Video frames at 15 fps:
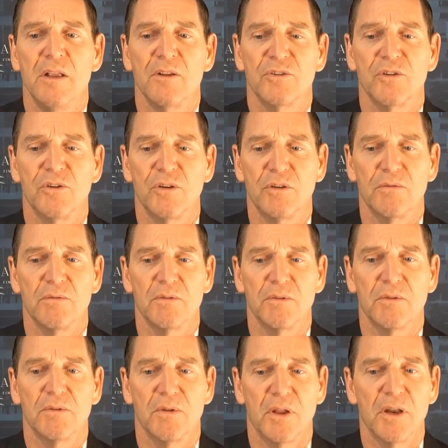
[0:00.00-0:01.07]
So
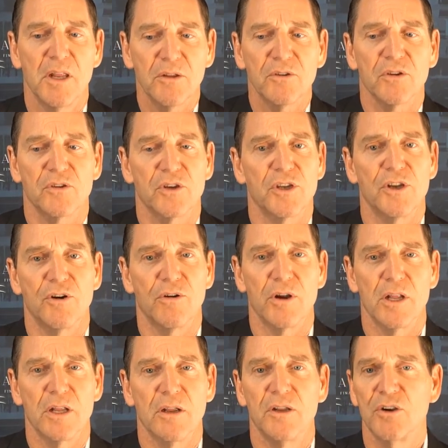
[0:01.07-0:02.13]
it is a
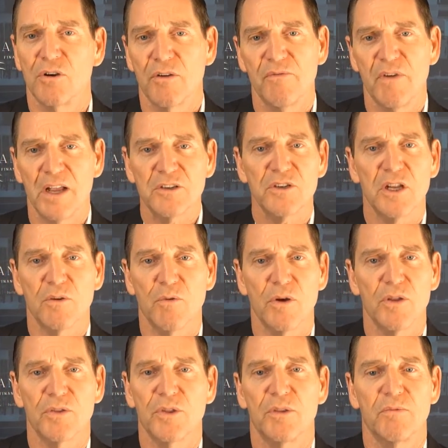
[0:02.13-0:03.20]
security, and you're investing
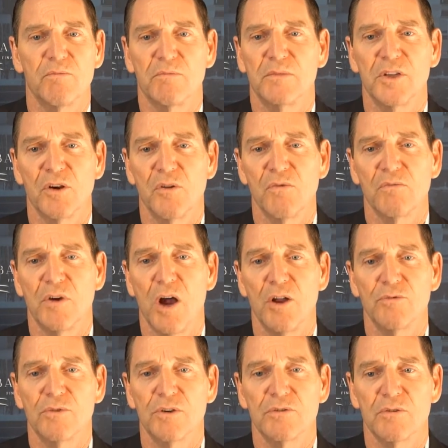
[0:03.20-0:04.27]
with,
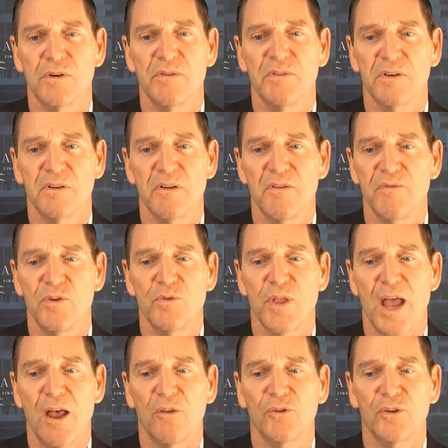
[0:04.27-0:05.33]
hundreds or even a few
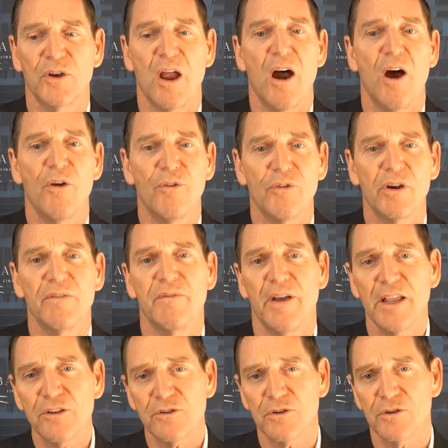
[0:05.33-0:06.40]
thousand other
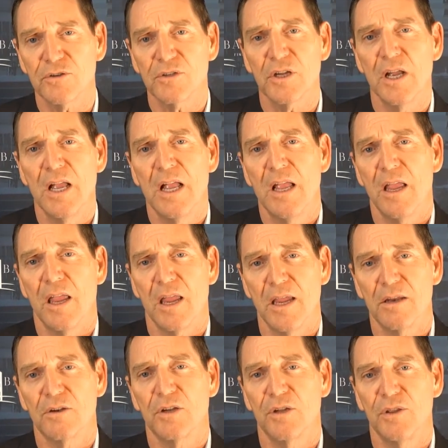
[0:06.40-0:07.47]
investors
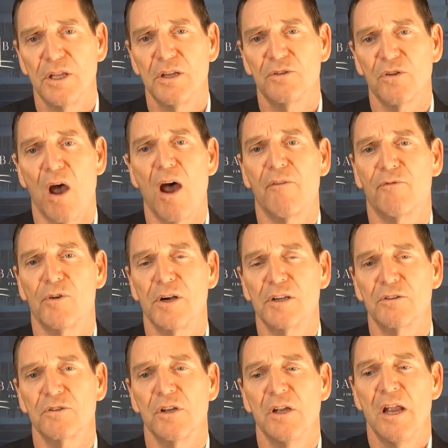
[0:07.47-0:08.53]
into these
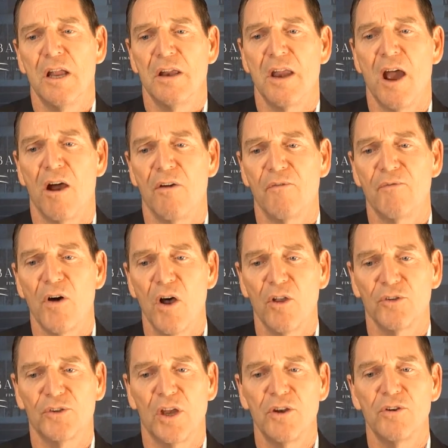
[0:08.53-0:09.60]
offerings. Now, it
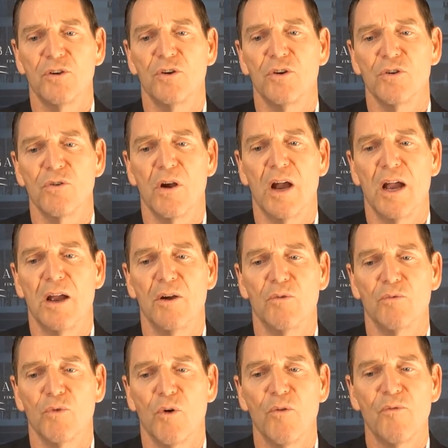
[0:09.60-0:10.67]
falls under
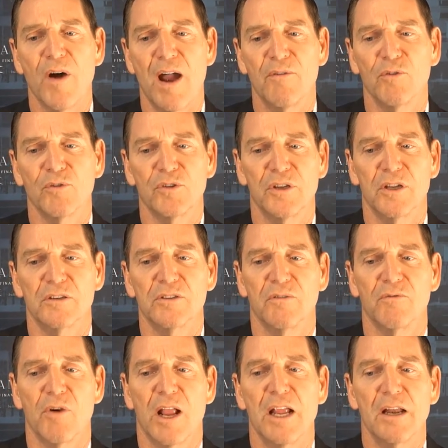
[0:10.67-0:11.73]
Rule 506
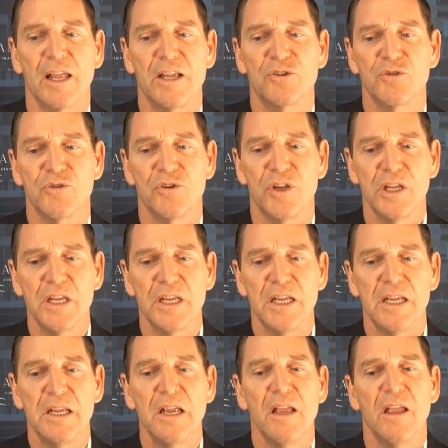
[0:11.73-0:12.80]
of Regulation
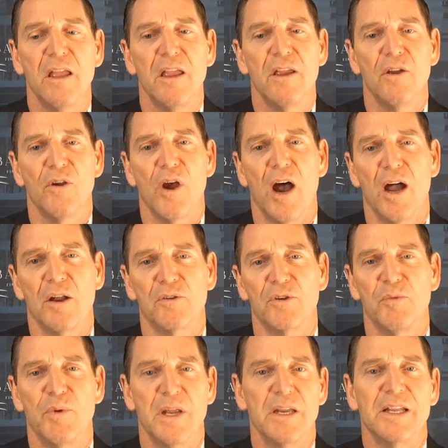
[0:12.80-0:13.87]
D
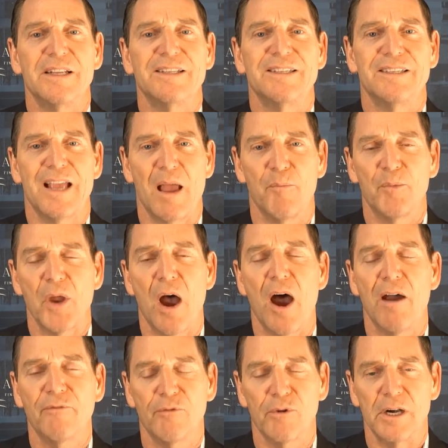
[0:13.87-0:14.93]
to be an exempt
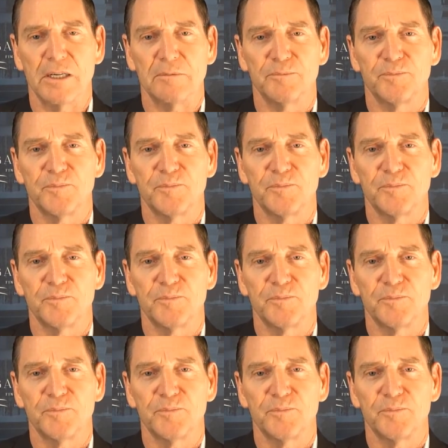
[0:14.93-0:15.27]
offering.